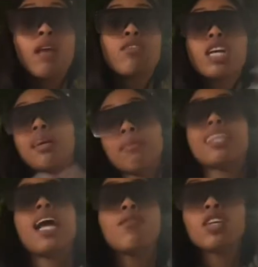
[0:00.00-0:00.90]
If you come
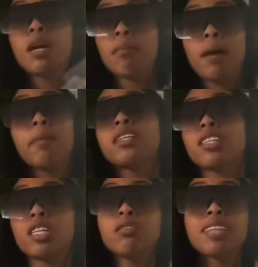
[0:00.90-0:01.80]
my live, you come my
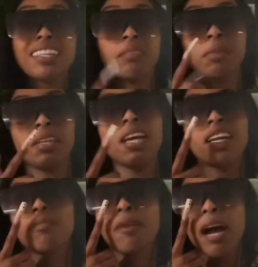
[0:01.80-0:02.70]
pictures, and you say something
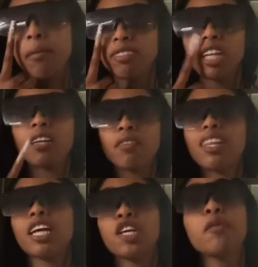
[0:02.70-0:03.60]
negative, bro, I'm starting to feel
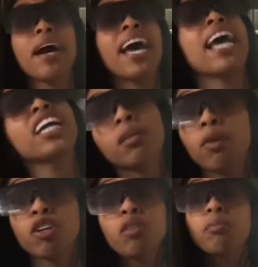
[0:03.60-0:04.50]
like you a hater,
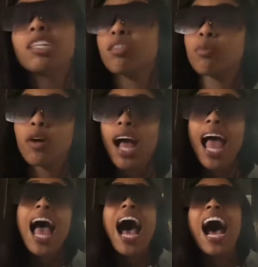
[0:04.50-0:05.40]
bro. You miserable.
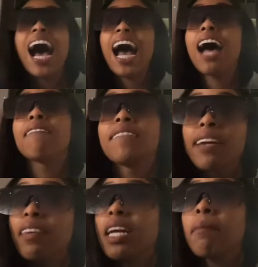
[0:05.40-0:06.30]
I have
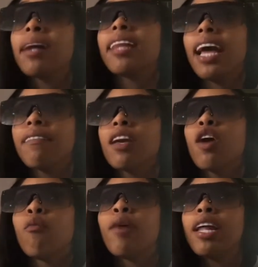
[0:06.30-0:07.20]
never in my life
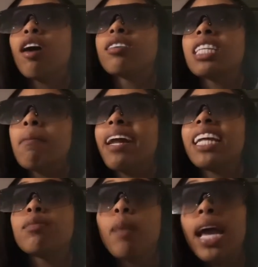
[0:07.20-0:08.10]
went on
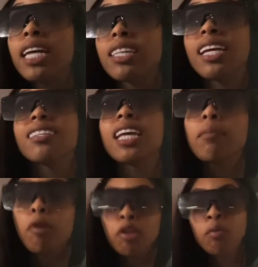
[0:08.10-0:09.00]
somebody's page and
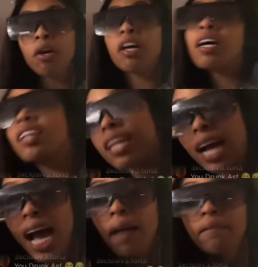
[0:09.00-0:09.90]
said, bro, you ugly.
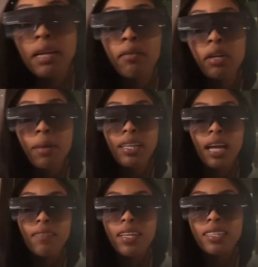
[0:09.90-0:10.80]
I have never went in my
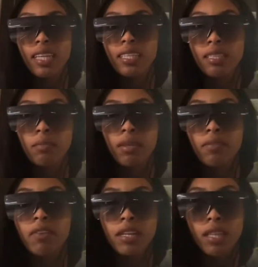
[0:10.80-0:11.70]
life and said something
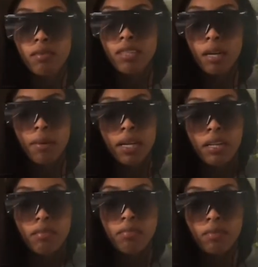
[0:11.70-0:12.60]
fucked up to
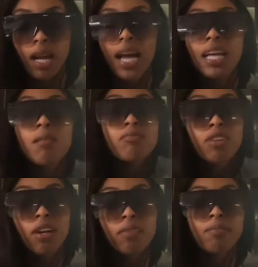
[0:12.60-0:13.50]
nobody. I am
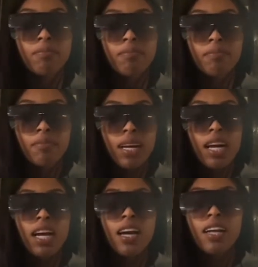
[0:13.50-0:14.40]
drunk.
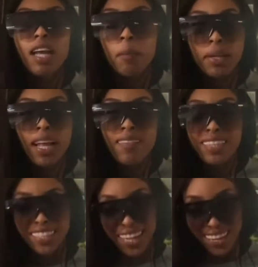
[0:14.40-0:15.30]
Don't be
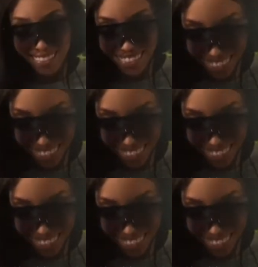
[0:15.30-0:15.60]
laughing.